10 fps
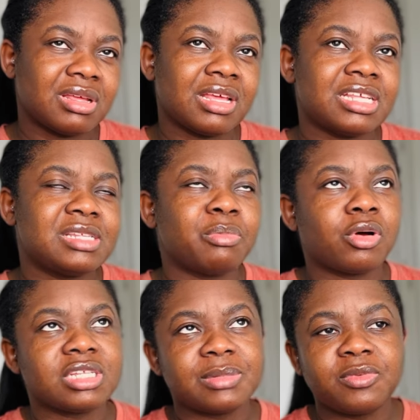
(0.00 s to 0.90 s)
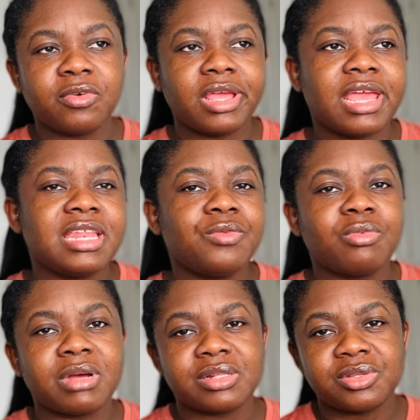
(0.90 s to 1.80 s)
it's impossible for any
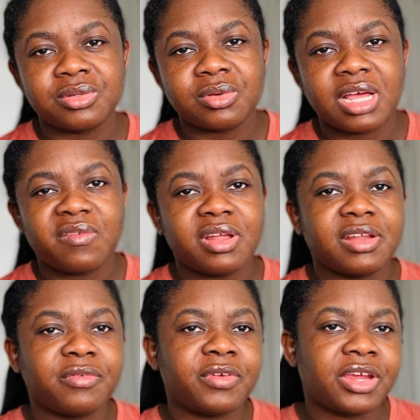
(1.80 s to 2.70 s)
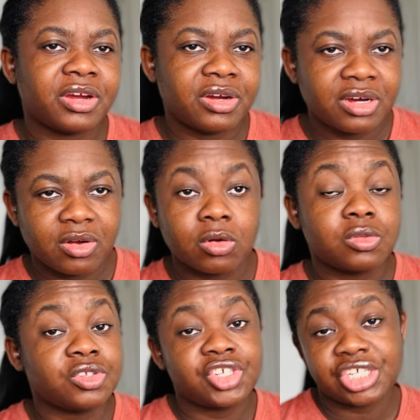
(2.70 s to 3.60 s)
woman to have an affair or
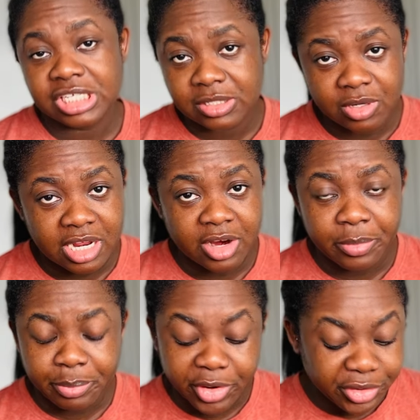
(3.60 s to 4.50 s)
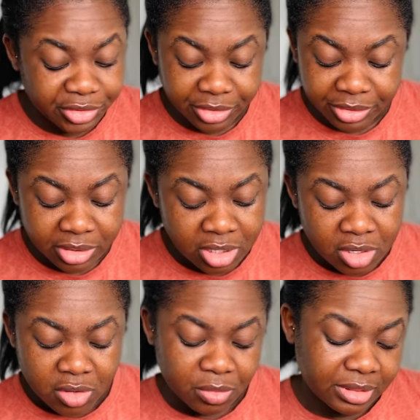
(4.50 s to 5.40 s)
to cheat on her partner
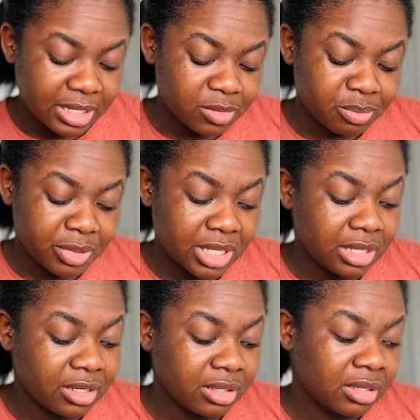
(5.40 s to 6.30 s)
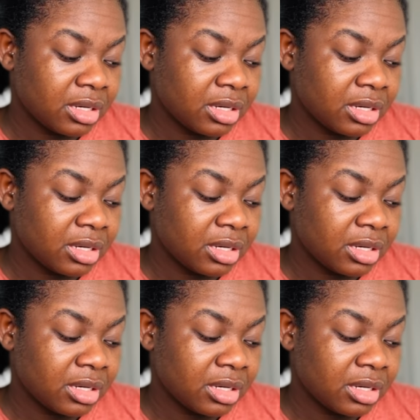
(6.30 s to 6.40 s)
without being